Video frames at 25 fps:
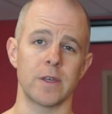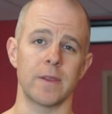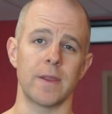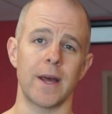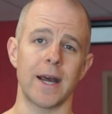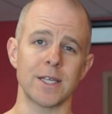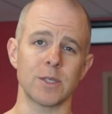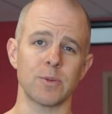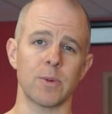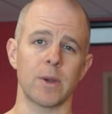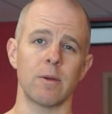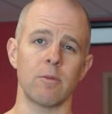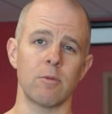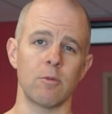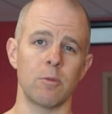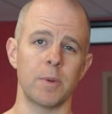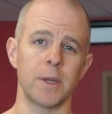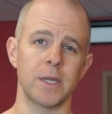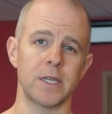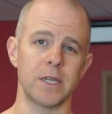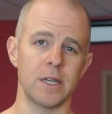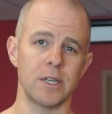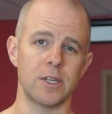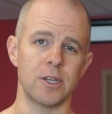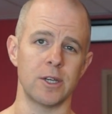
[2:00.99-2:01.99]
and that's what I'm going to
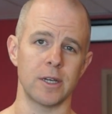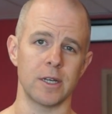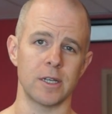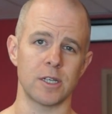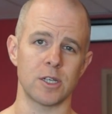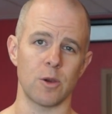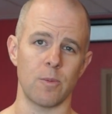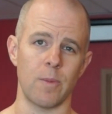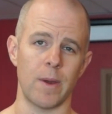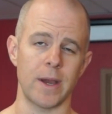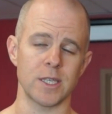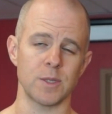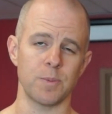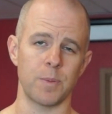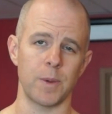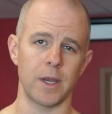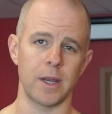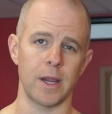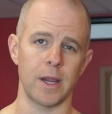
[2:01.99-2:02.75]
be teaching at your recipe